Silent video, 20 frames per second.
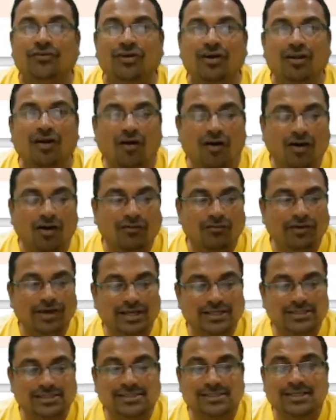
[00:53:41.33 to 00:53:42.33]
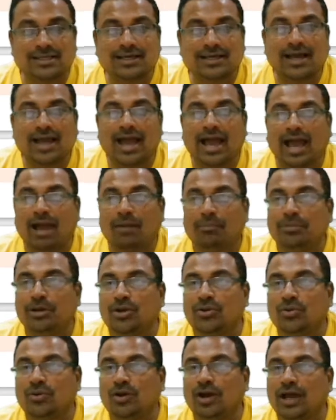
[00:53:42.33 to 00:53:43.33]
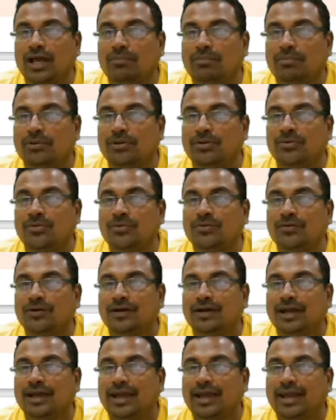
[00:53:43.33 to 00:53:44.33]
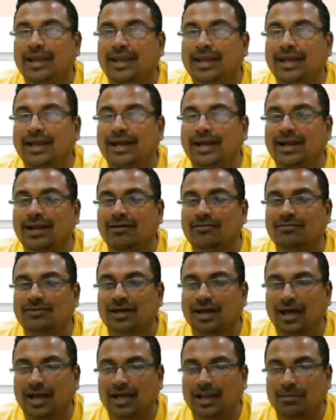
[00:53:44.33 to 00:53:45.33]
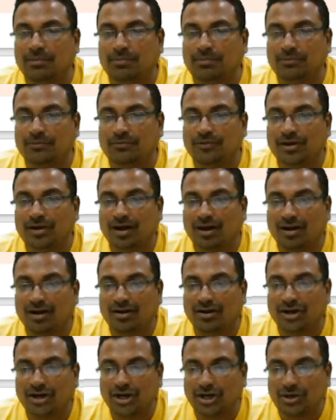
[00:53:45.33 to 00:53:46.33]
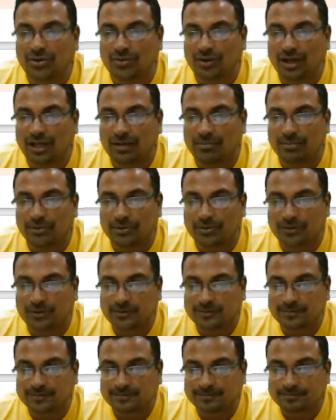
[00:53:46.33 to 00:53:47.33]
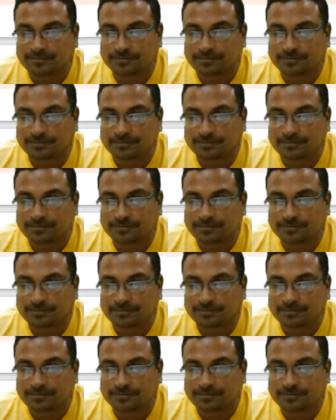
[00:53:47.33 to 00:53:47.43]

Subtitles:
We are always happy to help you. Any kind of the help, we are ready to help you.